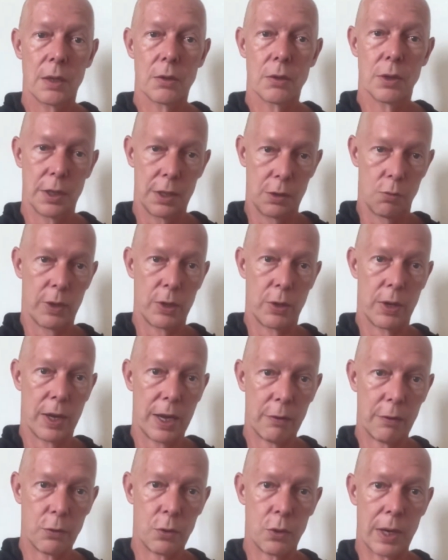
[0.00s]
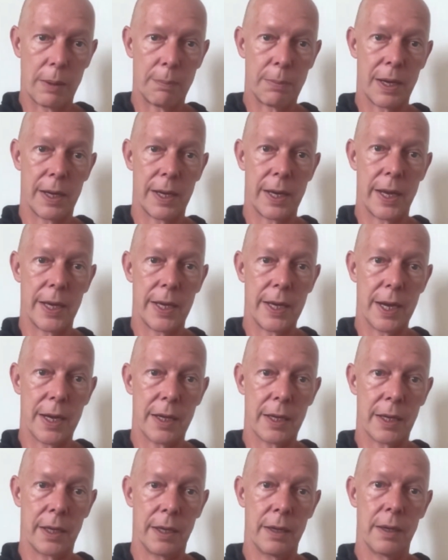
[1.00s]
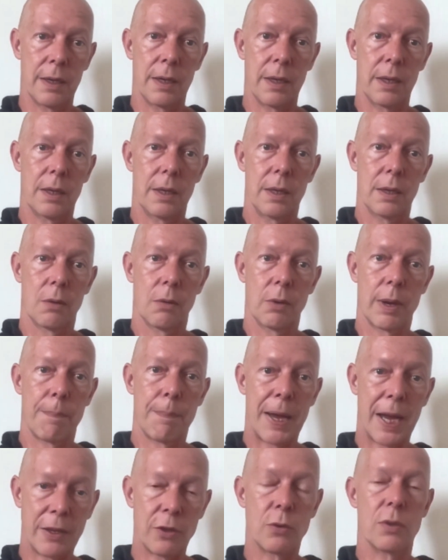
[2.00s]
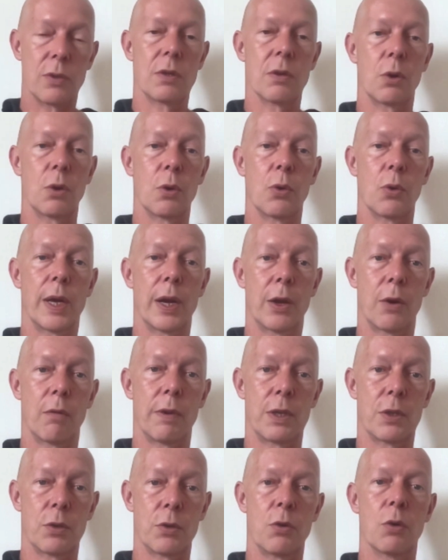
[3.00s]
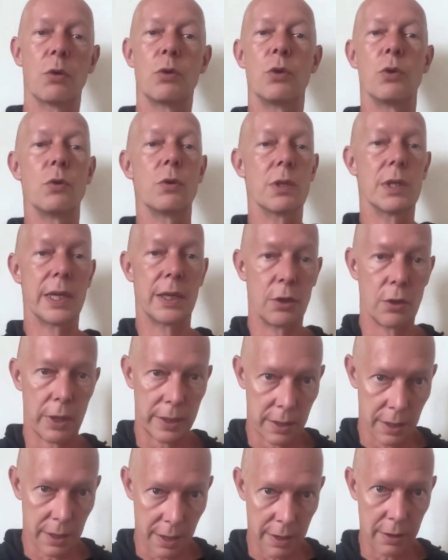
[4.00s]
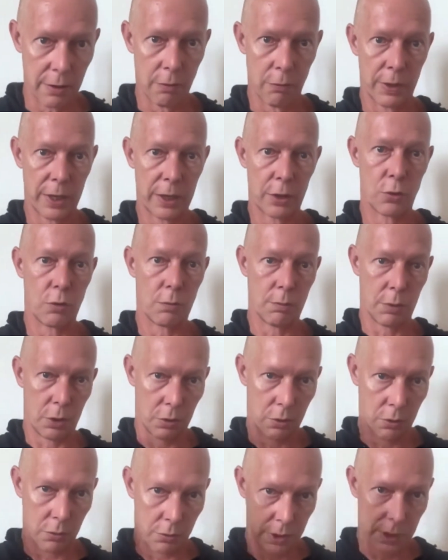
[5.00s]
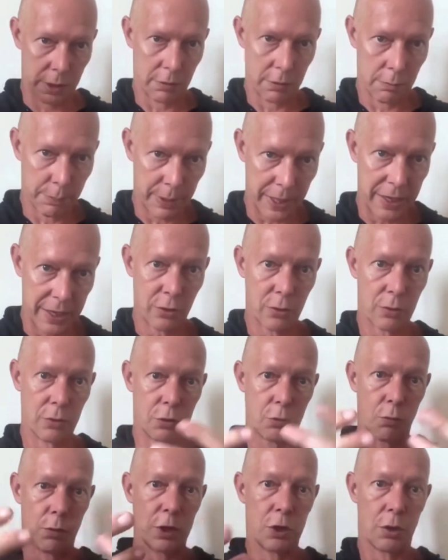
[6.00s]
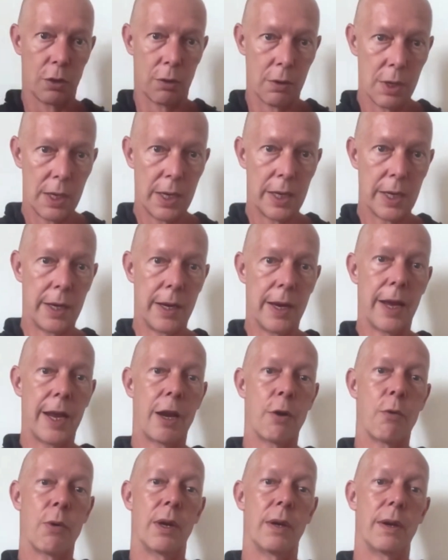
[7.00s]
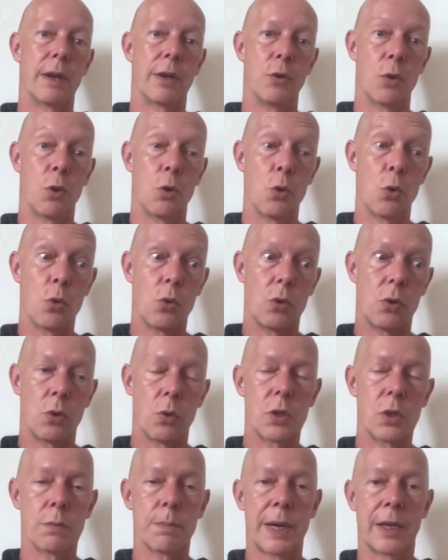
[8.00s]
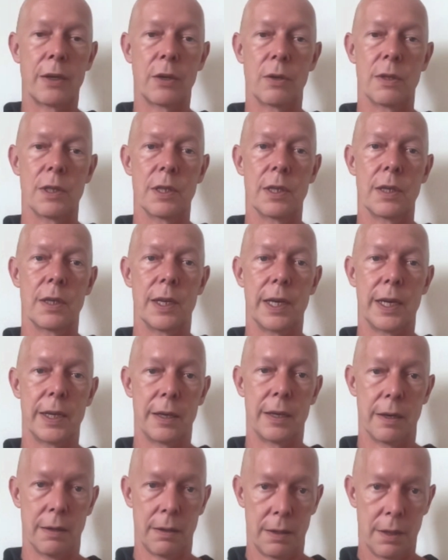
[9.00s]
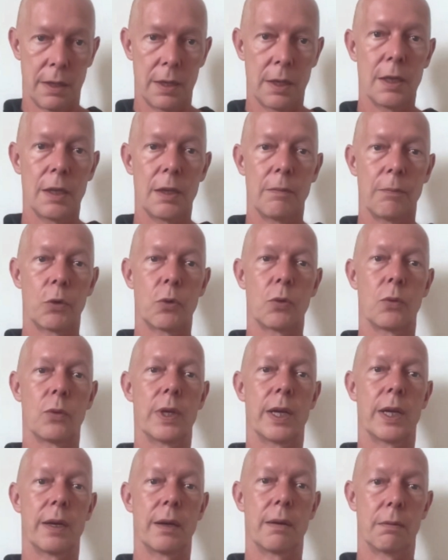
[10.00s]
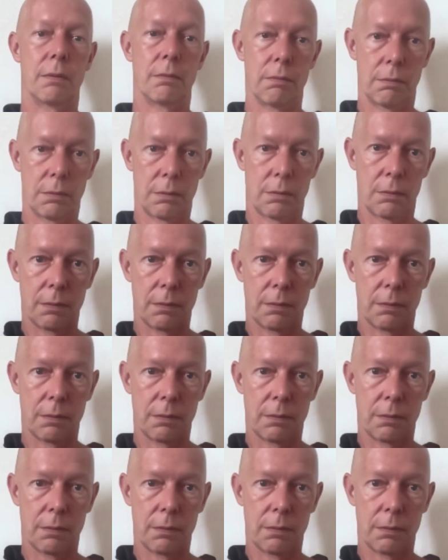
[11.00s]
So this is where you have to apply AI, where patterns are learned out of it. So you're not using the entire vector, but you're using the patterns which are inherent, and you learn those patterns in the data to then